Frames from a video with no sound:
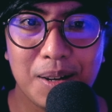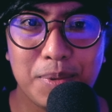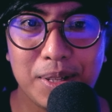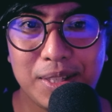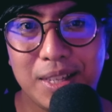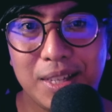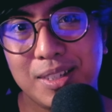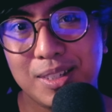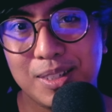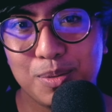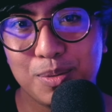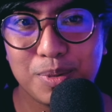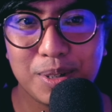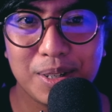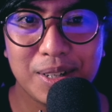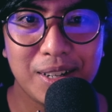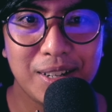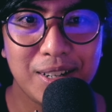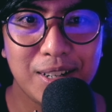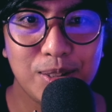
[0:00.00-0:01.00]
But yes,
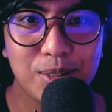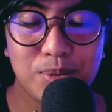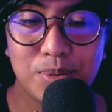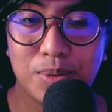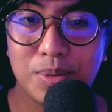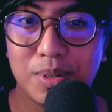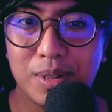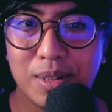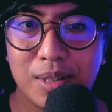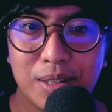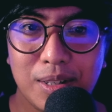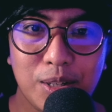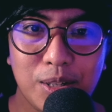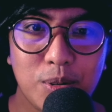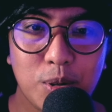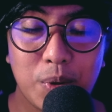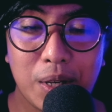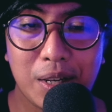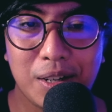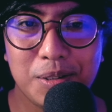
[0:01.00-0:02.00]
we're gonna do
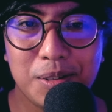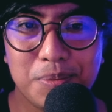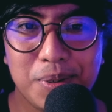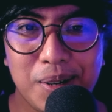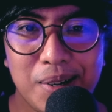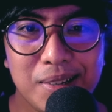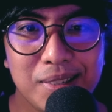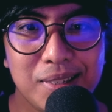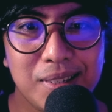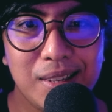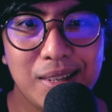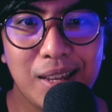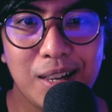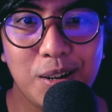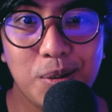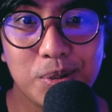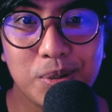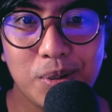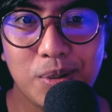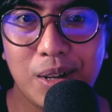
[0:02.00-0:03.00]
quick unboxing
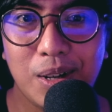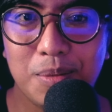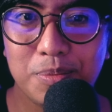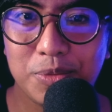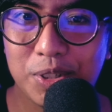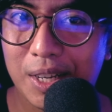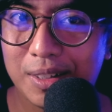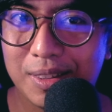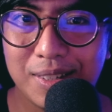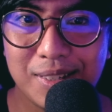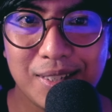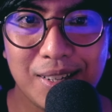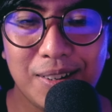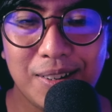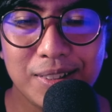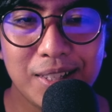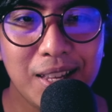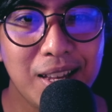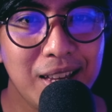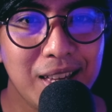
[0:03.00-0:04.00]
and also check this
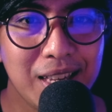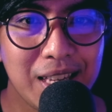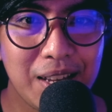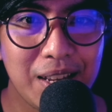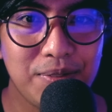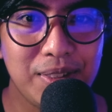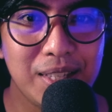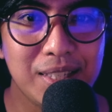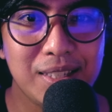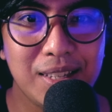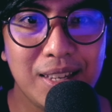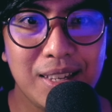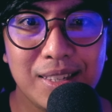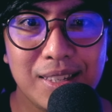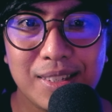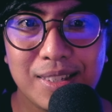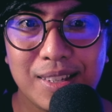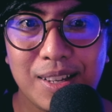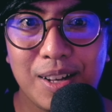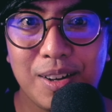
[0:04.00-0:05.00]
out if this
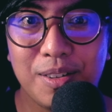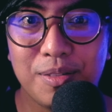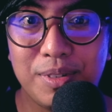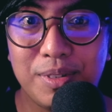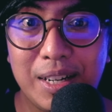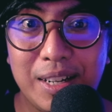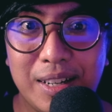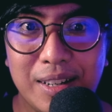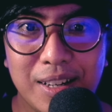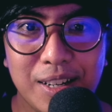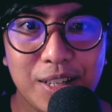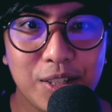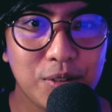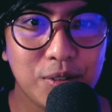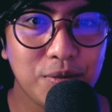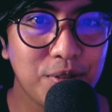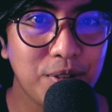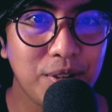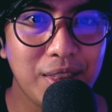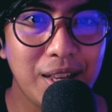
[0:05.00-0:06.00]
is really
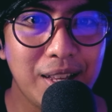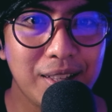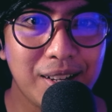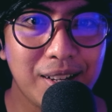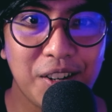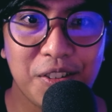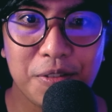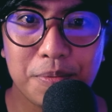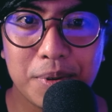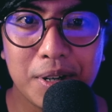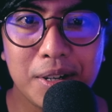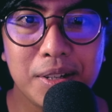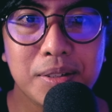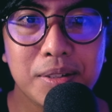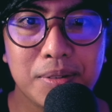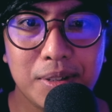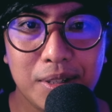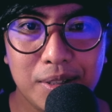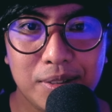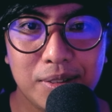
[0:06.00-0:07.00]
nice for that kind of
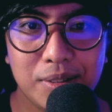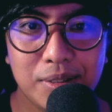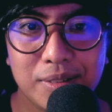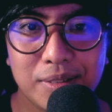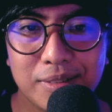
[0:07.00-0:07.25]
price range.